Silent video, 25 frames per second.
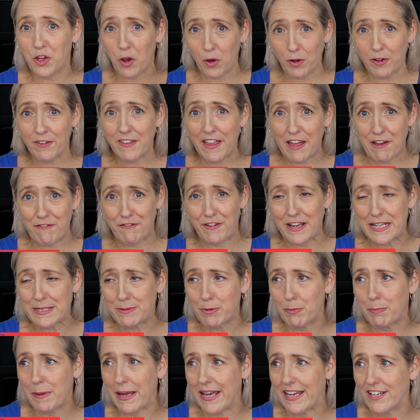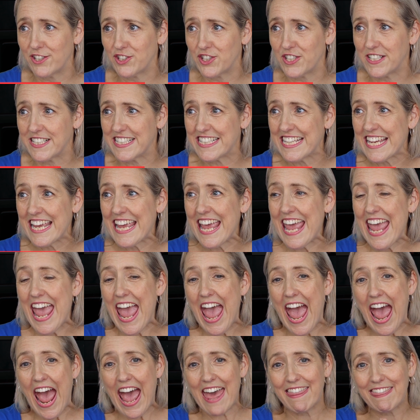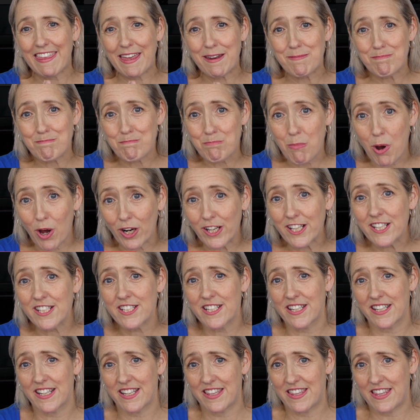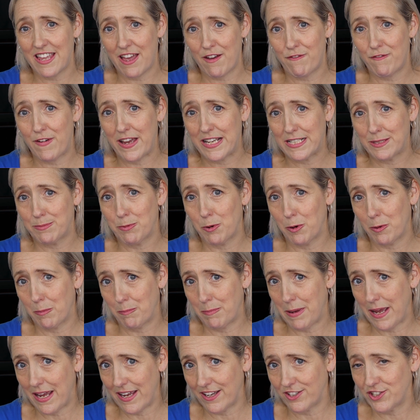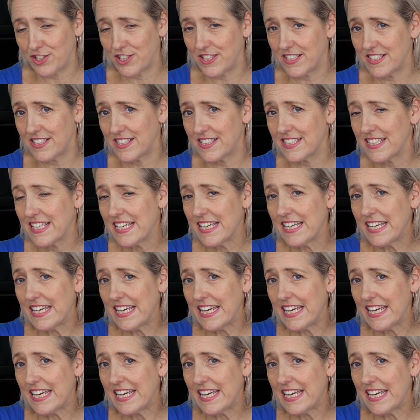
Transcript: go to their Facebook pages, and then monitor their Facebook pages